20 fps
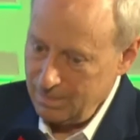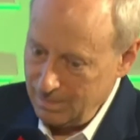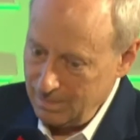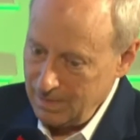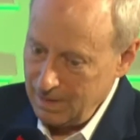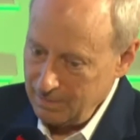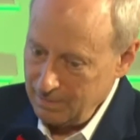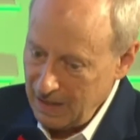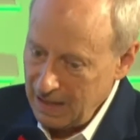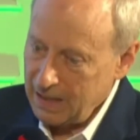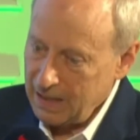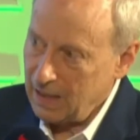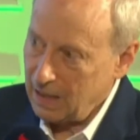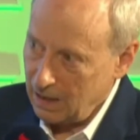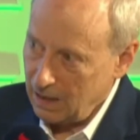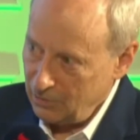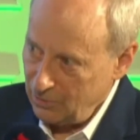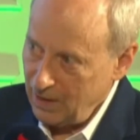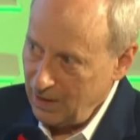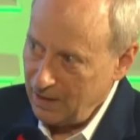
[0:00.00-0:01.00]
making a
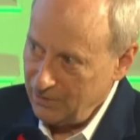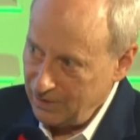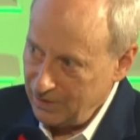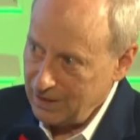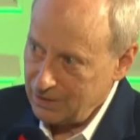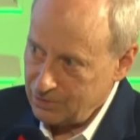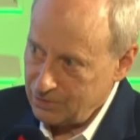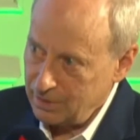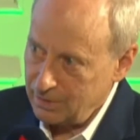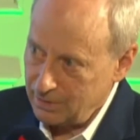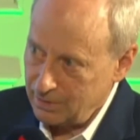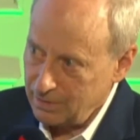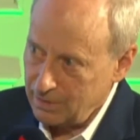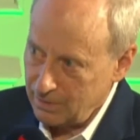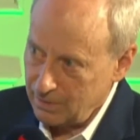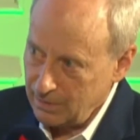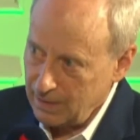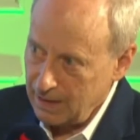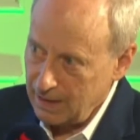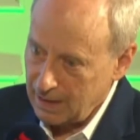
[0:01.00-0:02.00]
transition to a
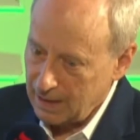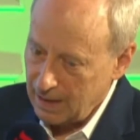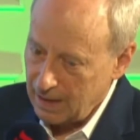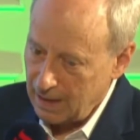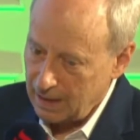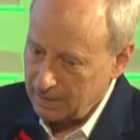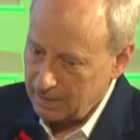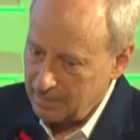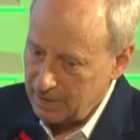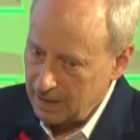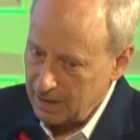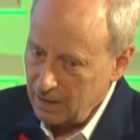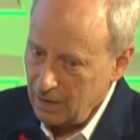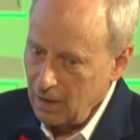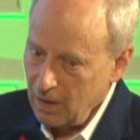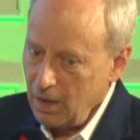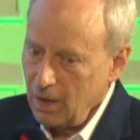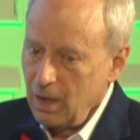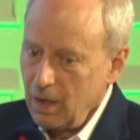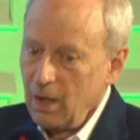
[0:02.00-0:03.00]
green economy.
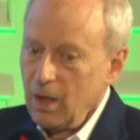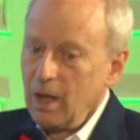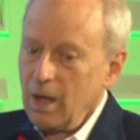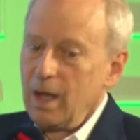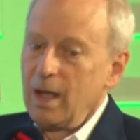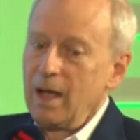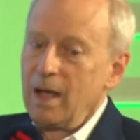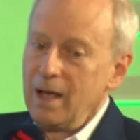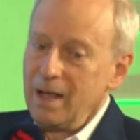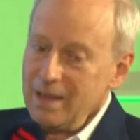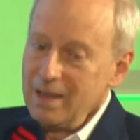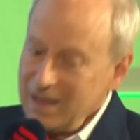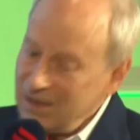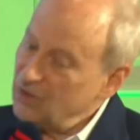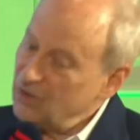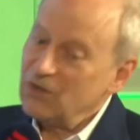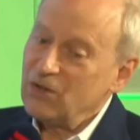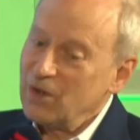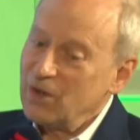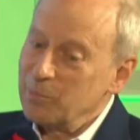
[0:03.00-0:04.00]
This
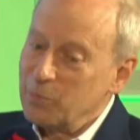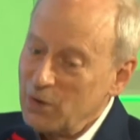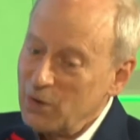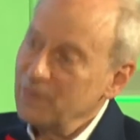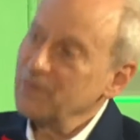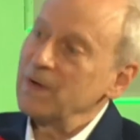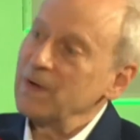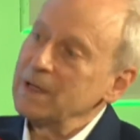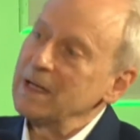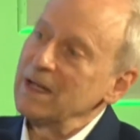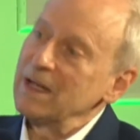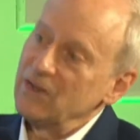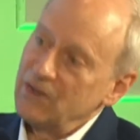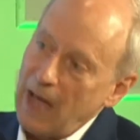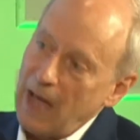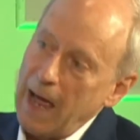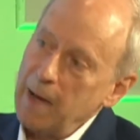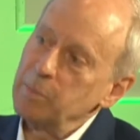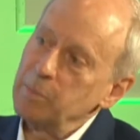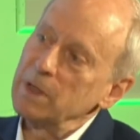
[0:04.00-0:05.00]
is a perfect
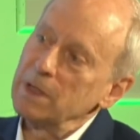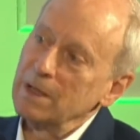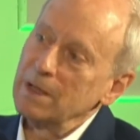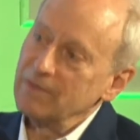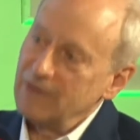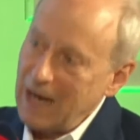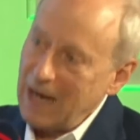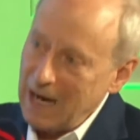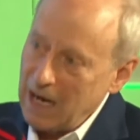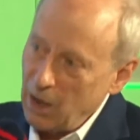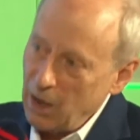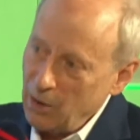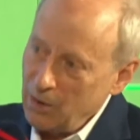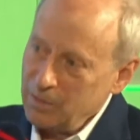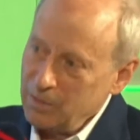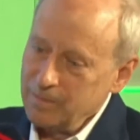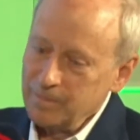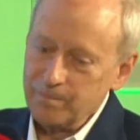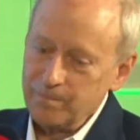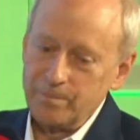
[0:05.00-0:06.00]
example of
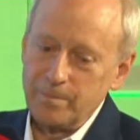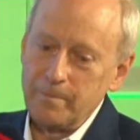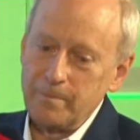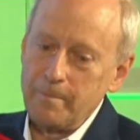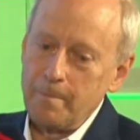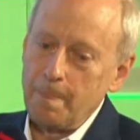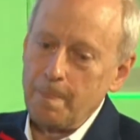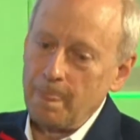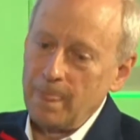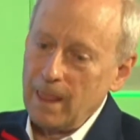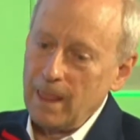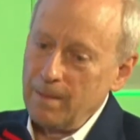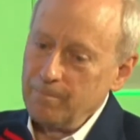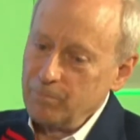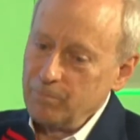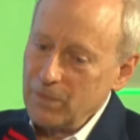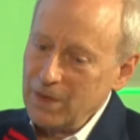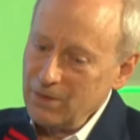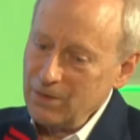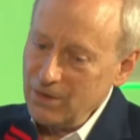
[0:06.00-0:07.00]
how
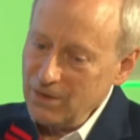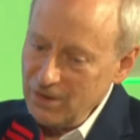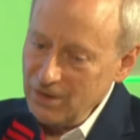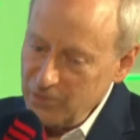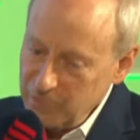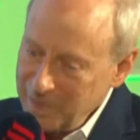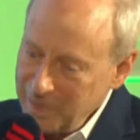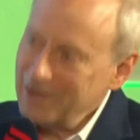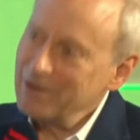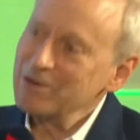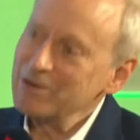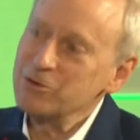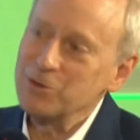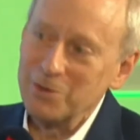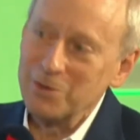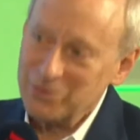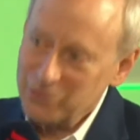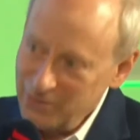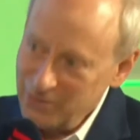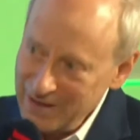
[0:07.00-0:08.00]
spiritual
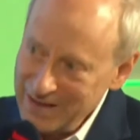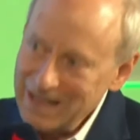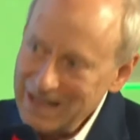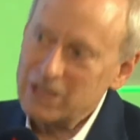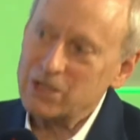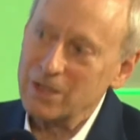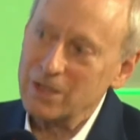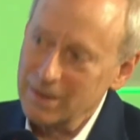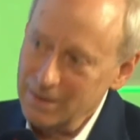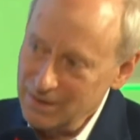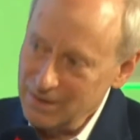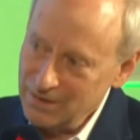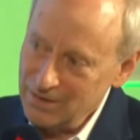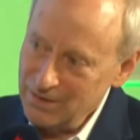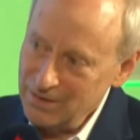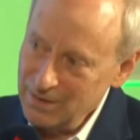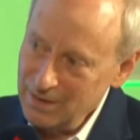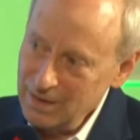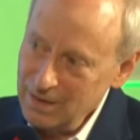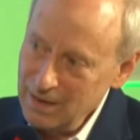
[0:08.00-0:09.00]

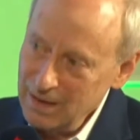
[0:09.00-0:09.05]
traditions